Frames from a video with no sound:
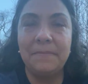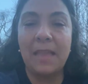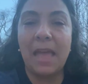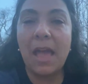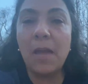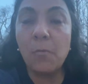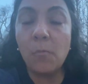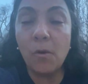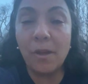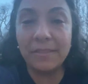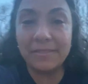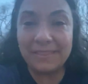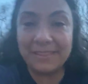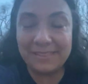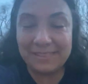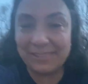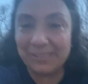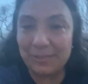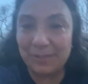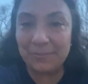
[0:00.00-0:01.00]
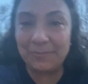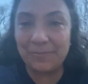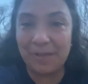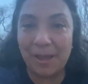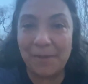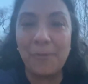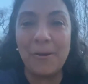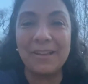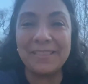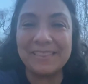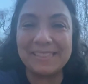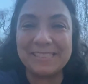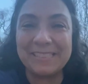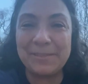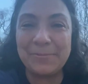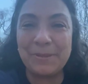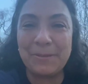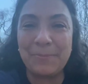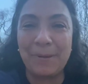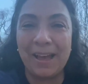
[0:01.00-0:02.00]
I want this
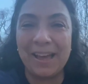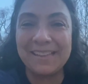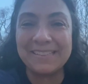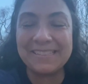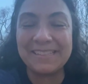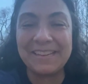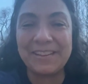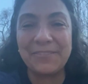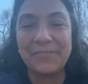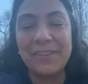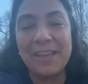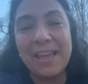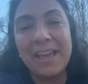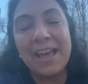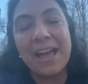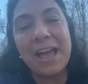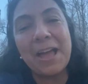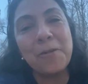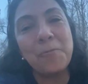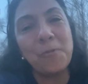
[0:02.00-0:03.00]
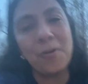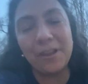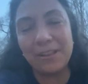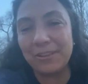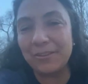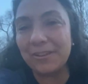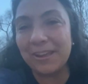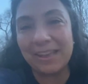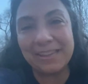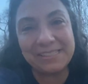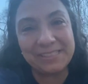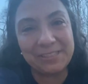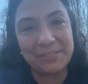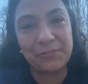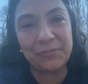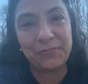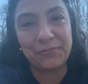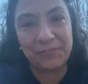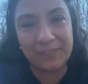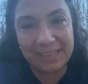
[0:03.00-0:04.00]
to be positive. I want you guys
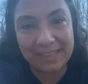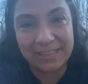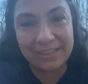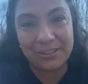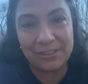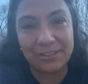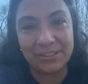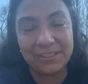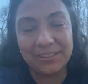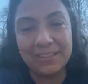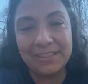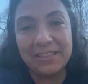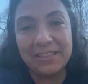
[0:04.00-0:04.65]
to feel